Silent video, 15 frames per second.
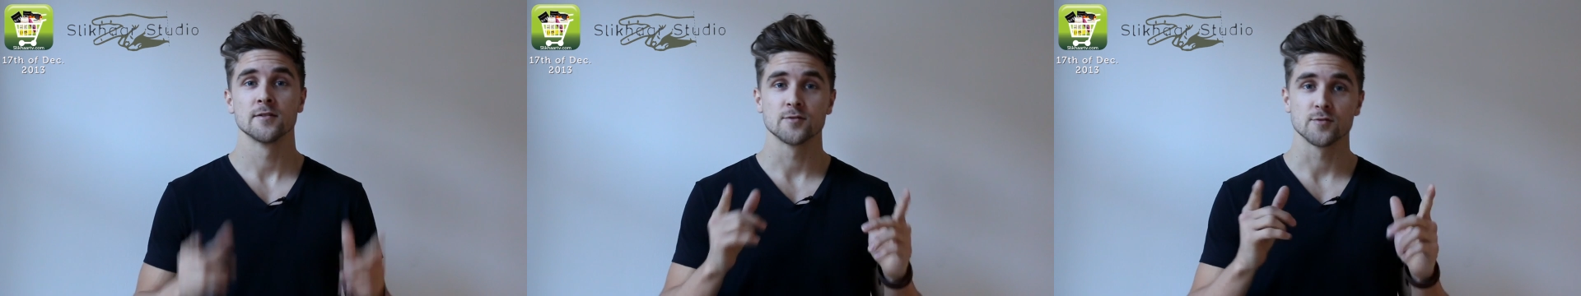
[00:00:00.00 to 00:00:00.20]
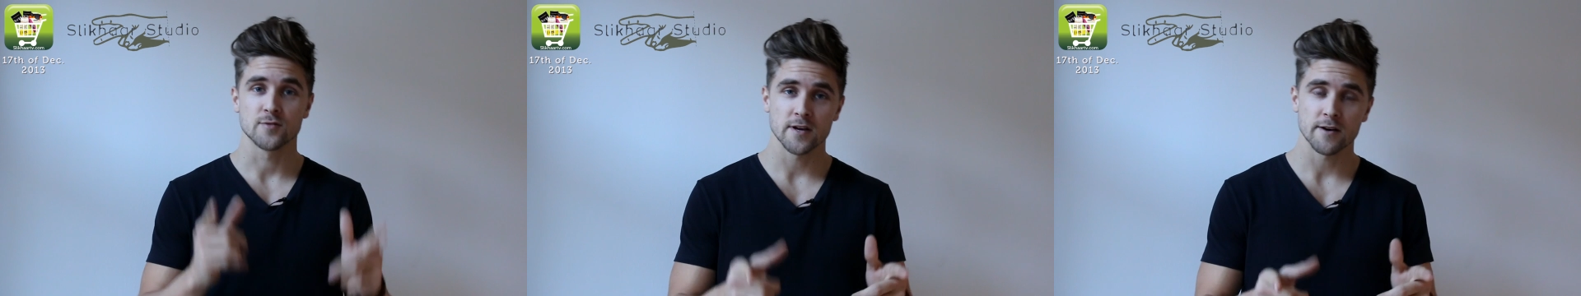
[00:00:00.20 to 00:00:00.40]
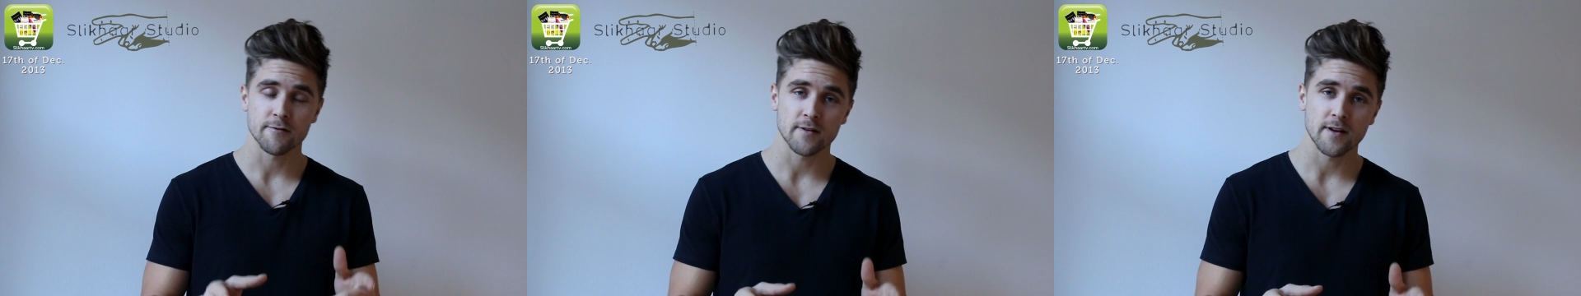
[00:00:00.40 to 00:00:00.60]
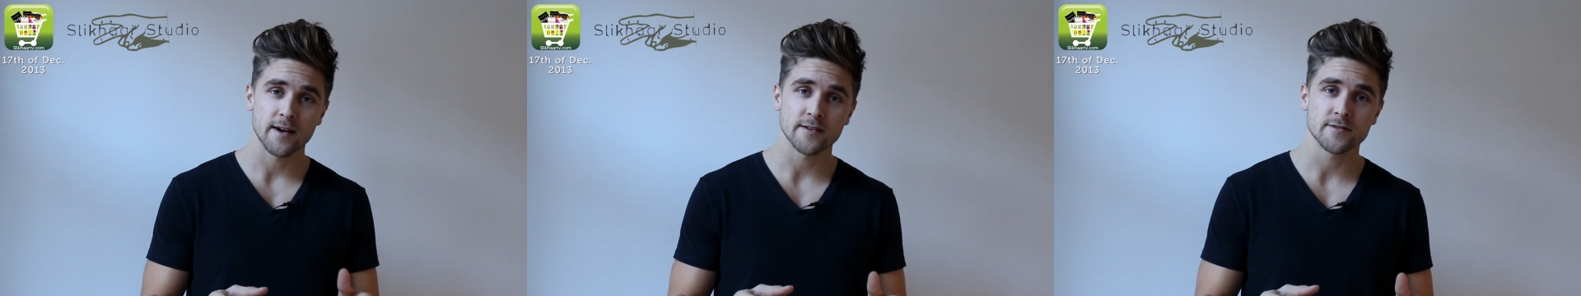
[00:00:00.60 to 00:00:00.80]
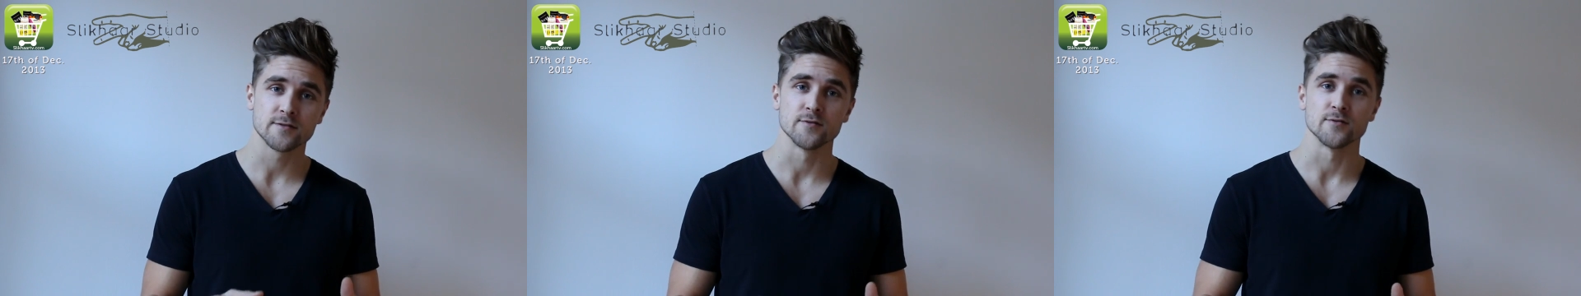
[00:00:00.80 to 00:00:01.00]
Today I would
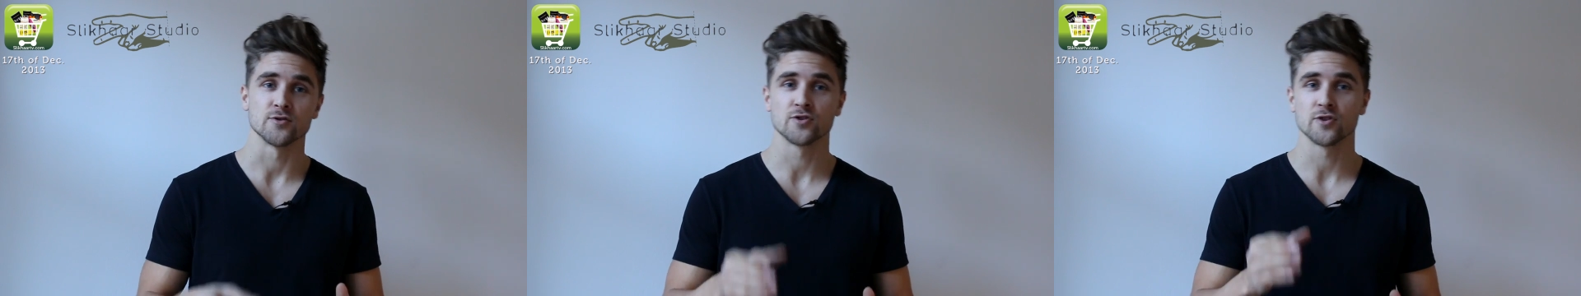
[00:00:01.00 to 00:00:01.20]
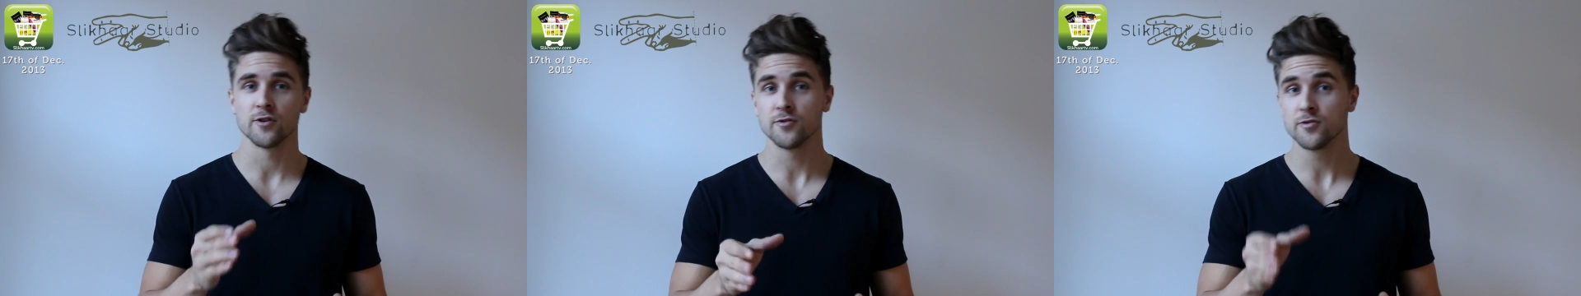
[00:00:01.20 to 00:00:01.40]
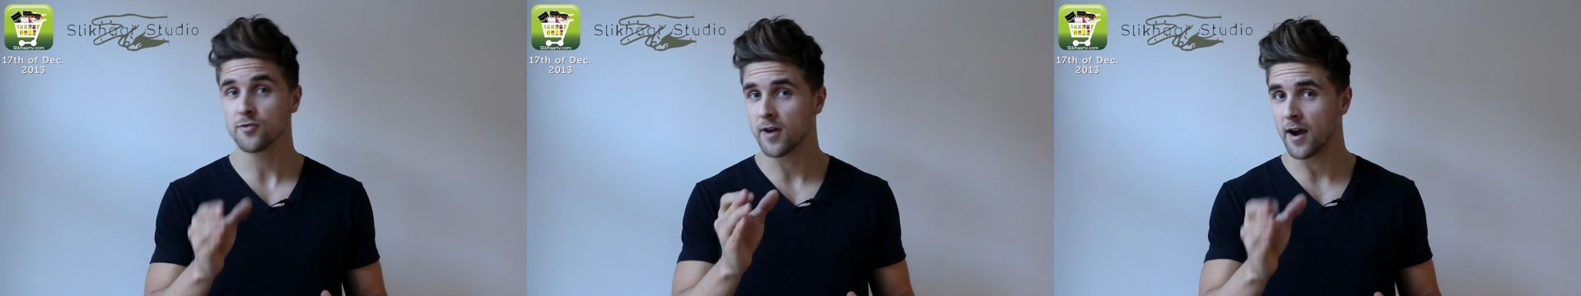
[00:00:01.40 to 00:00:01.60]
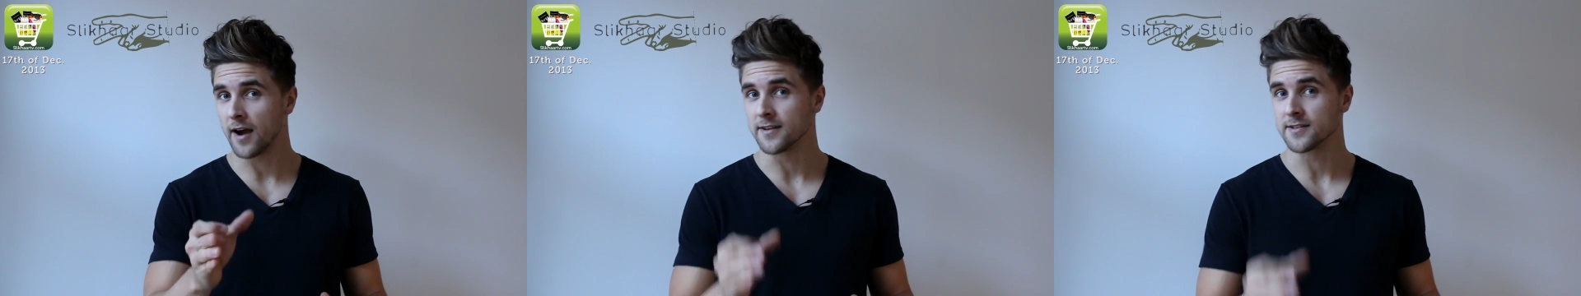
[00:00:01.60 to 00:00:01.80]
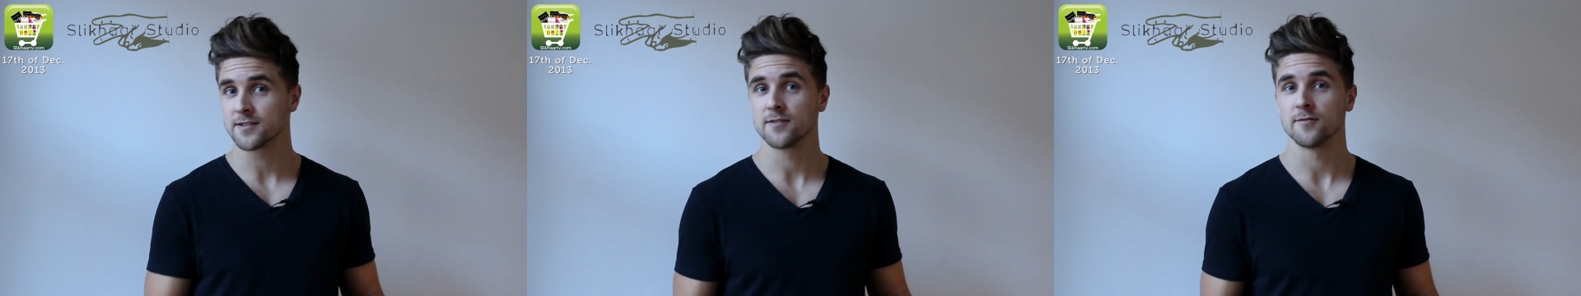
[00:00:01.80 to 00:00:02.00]
like to show you
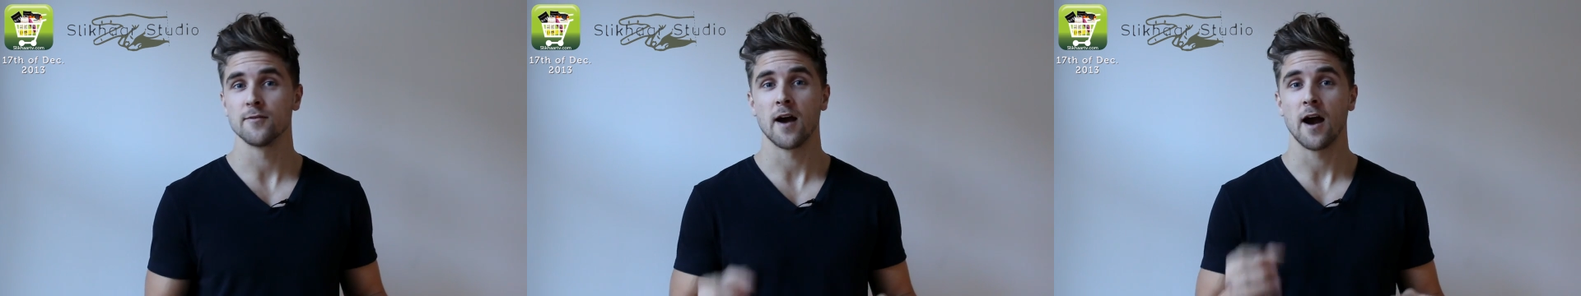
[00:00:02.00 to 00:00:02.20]
guys